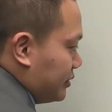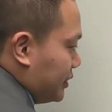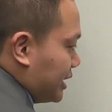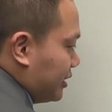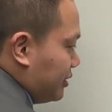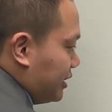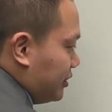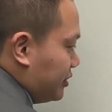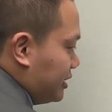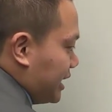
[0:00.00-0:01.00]
We calculate
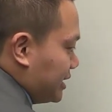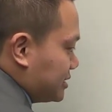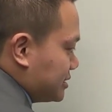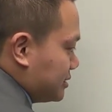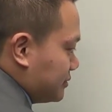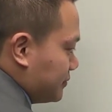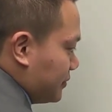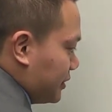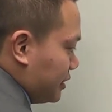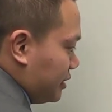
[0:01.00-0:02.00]
your debt,
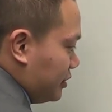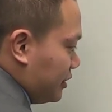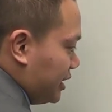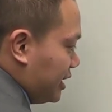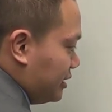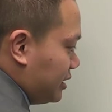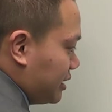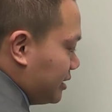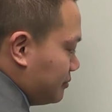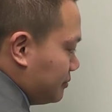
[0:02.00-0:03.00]
your
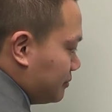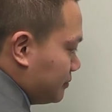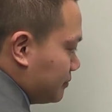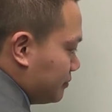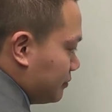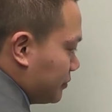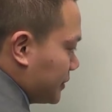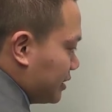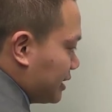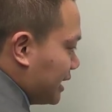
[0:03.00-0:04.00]
income,
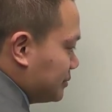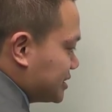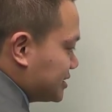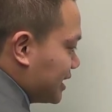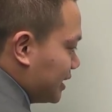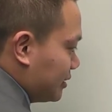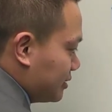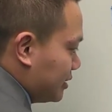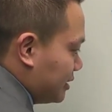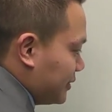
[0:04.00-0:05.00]
times 10.
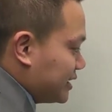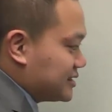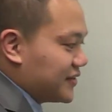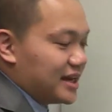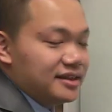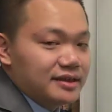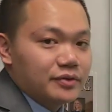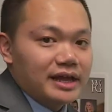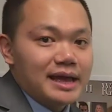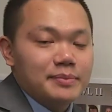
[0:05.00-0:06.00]
Because if anything
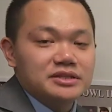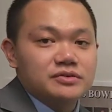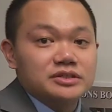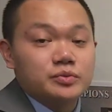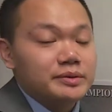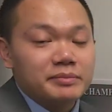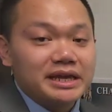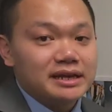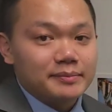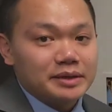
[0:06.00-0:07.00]
were to happen to us, we
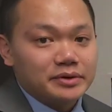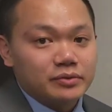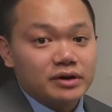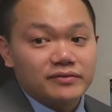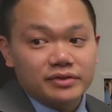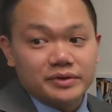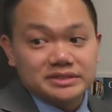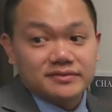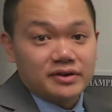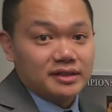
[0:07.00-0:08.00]
may not be able to work for the
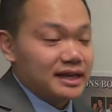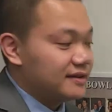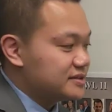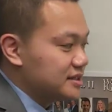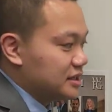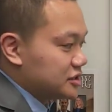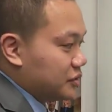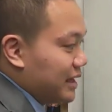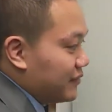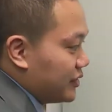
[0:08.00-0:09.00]
rest of our lives. So
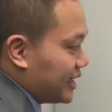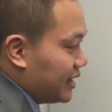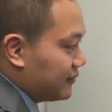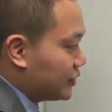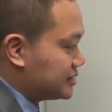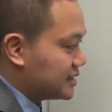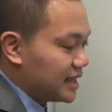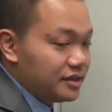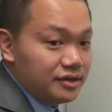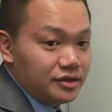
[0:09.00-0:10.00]
we have to account for
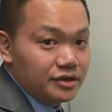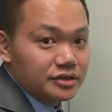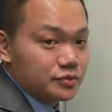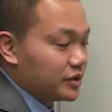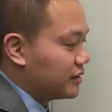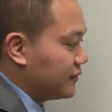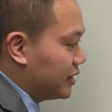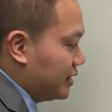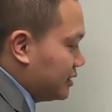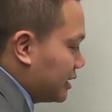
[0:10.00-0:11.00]
10 years worth of
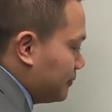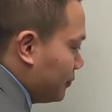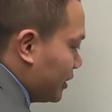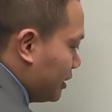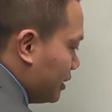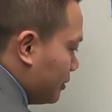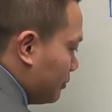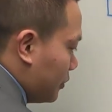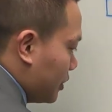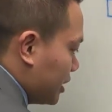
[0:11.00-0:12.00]
our income,
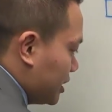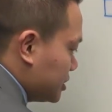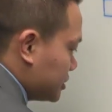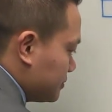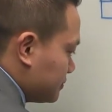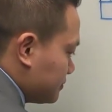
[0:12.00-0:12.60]
mortgage,